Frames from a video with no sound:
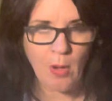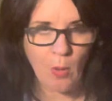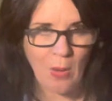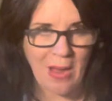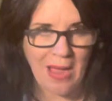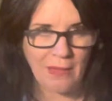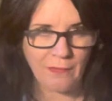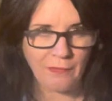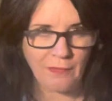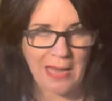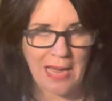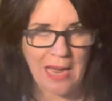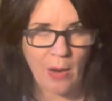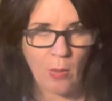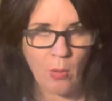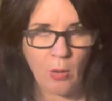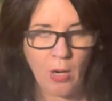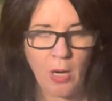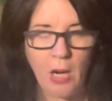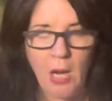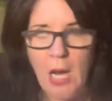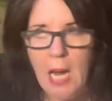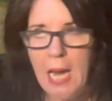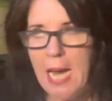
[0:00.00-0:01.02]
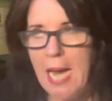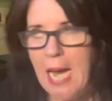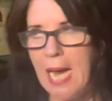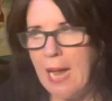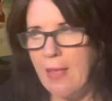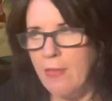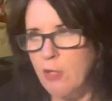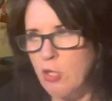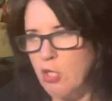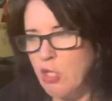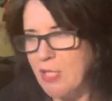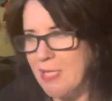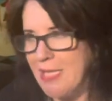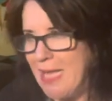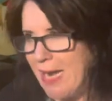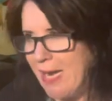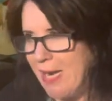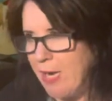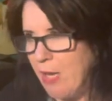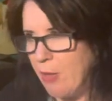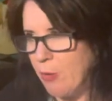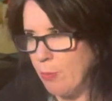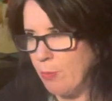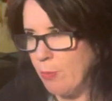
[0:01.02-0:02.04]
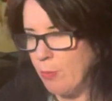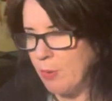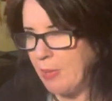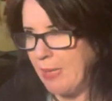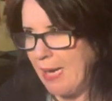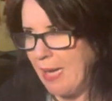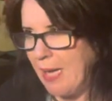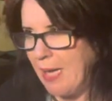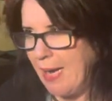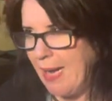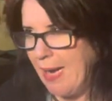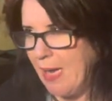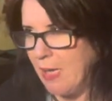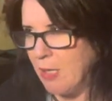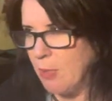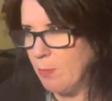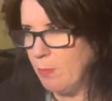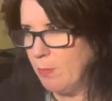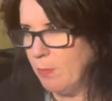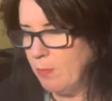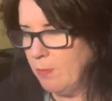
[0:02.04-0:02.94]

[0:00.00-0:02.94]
Wildflower. And then she's got another book out, How to,